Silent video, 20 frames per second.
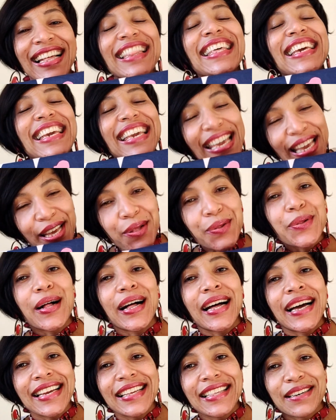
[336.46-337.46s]
the
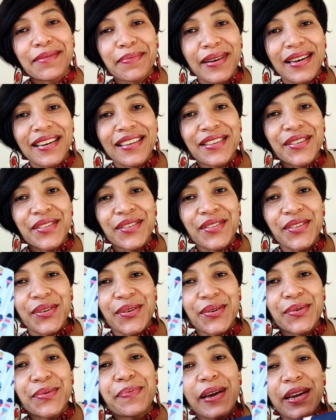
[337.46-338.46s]
eagle-eyed amongst
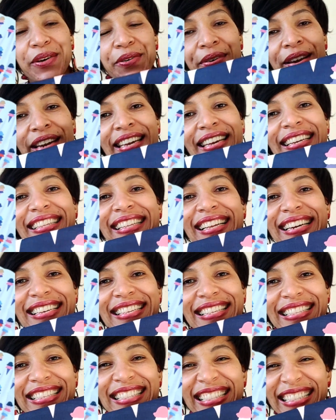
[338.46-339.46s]
you might
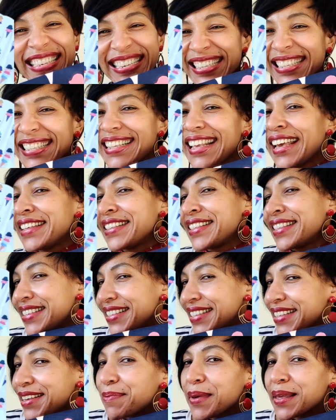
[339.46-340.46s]
recognize this as a
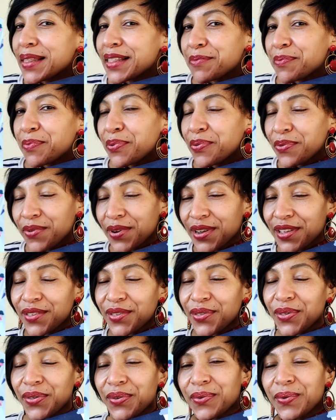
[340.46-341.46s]
similar
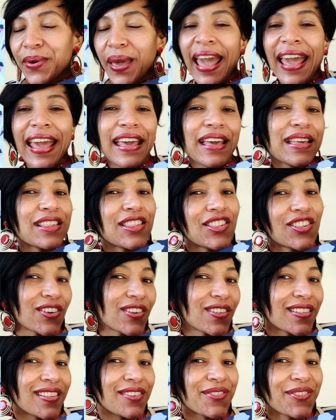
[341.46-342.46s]
print to a
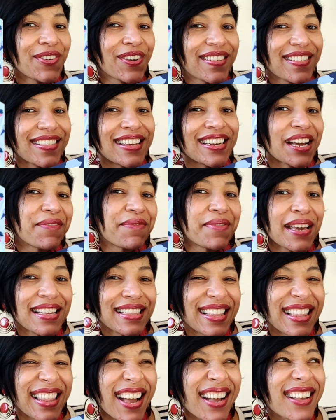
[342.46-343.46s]
jersey dress that I
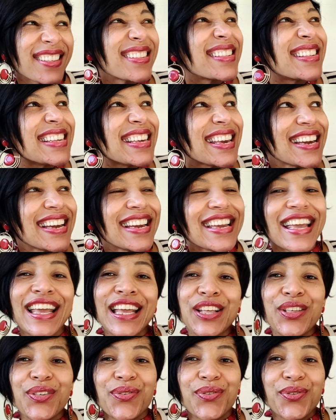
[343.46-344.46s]
made last year
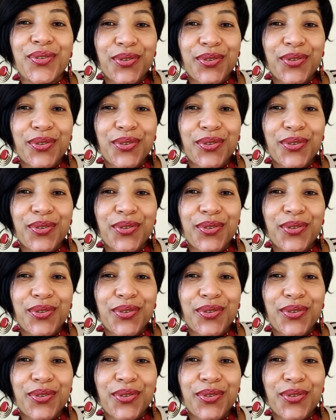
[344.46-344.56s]
in